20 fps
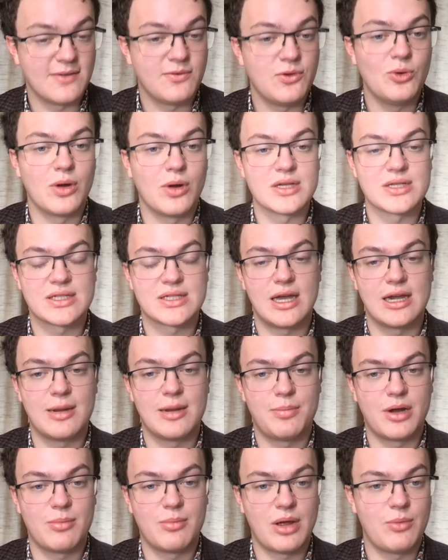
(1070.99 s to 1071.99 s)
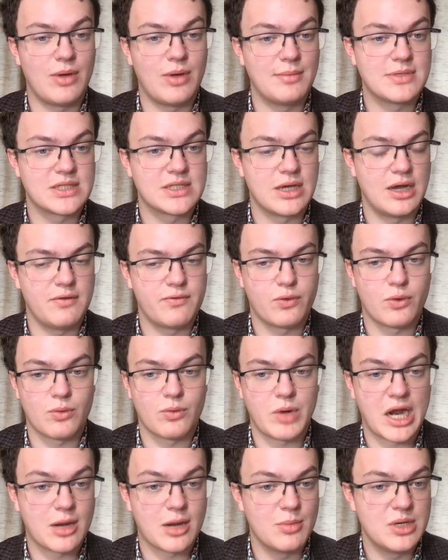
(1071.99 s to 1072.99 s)
If you want to sign up on my website for
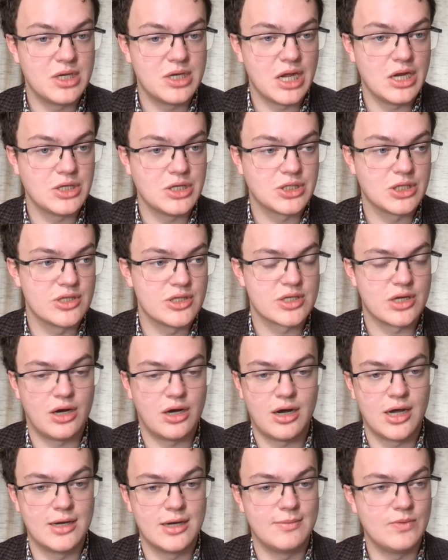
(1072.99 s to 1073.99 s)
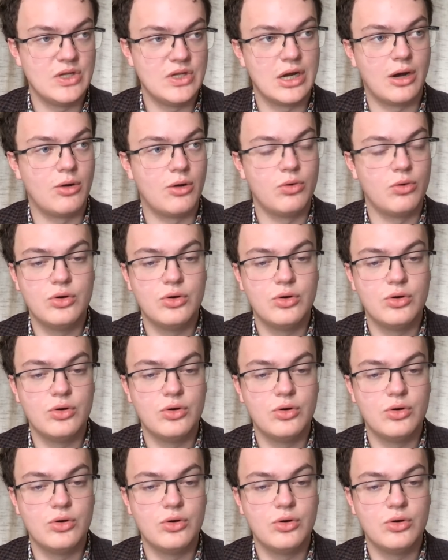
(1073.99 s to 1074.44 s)
recommendations on, you know,